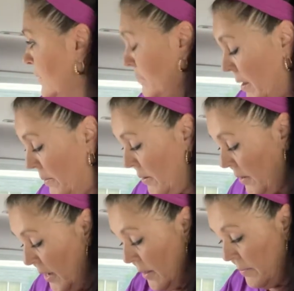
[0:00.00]
Maybe
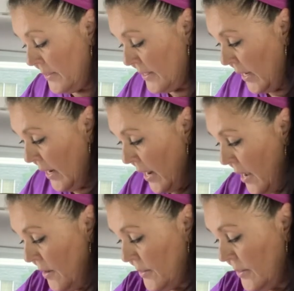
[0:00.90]
it'll kill the
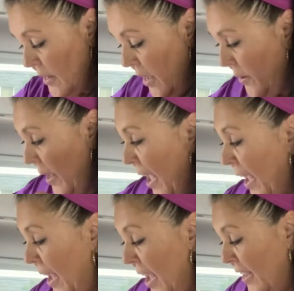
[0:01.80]
mosquitoes.
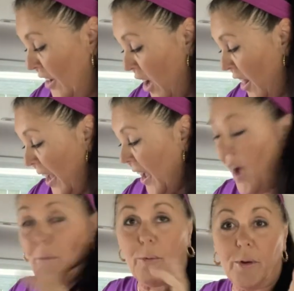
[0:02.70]
Okay, y'all, I
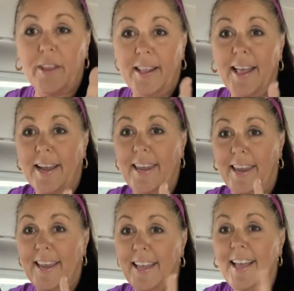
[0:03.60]
got really
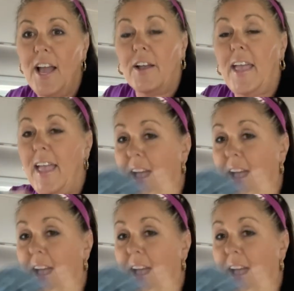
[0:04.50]
lucky. Okay,